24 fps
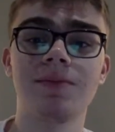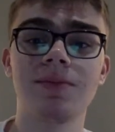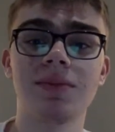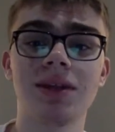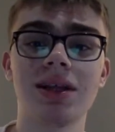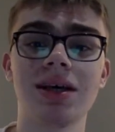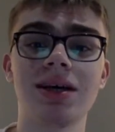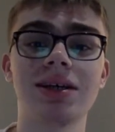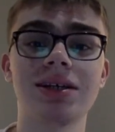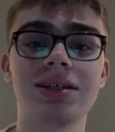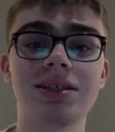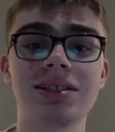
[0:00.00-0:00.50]

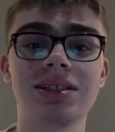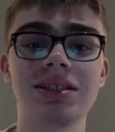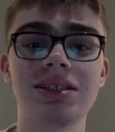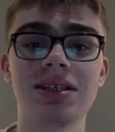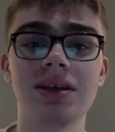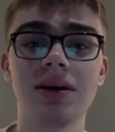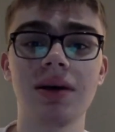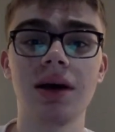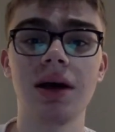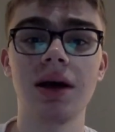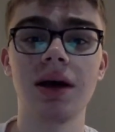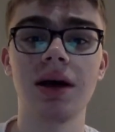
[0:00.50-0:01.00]
this
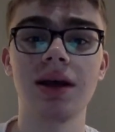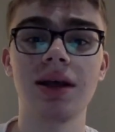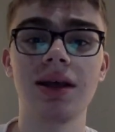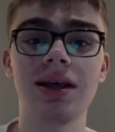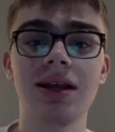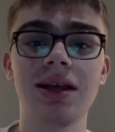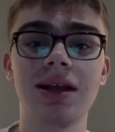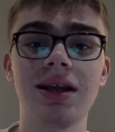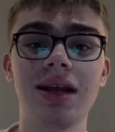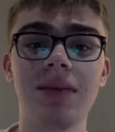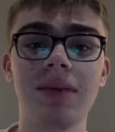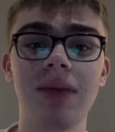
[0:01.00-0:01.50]

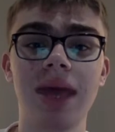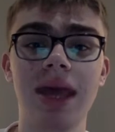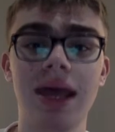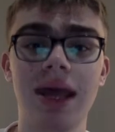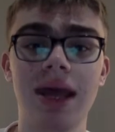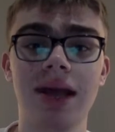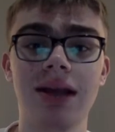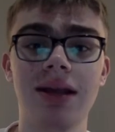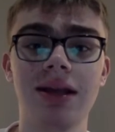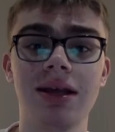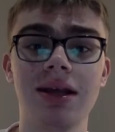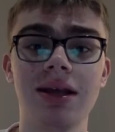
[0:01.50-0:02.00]
kid named
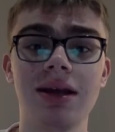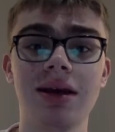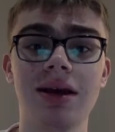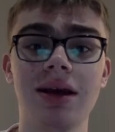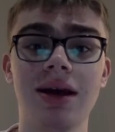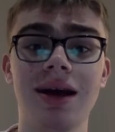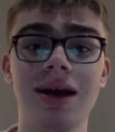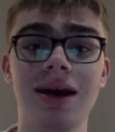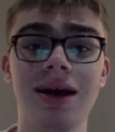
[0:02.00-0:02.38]
Andy